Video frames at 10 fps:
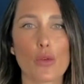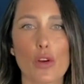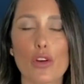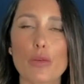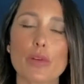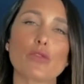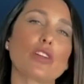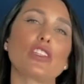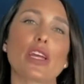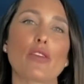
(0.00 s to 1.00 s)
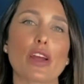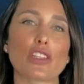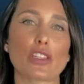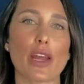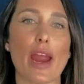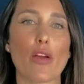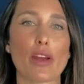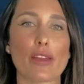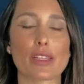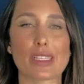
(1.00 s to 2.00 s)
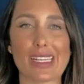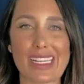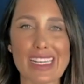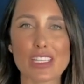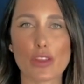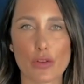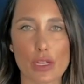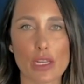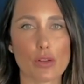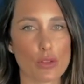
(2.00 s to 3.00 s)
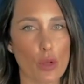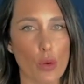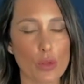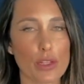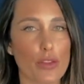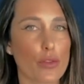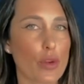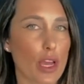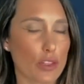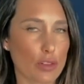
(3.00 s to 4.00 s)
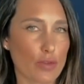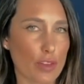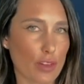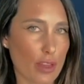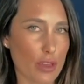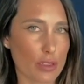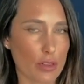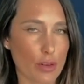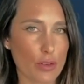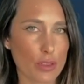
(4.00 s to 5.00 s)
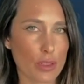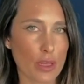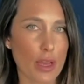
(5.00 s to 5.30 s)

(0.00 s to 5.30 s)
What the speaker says: urban regeneration area that's at least 30 years old at 350,000 euros.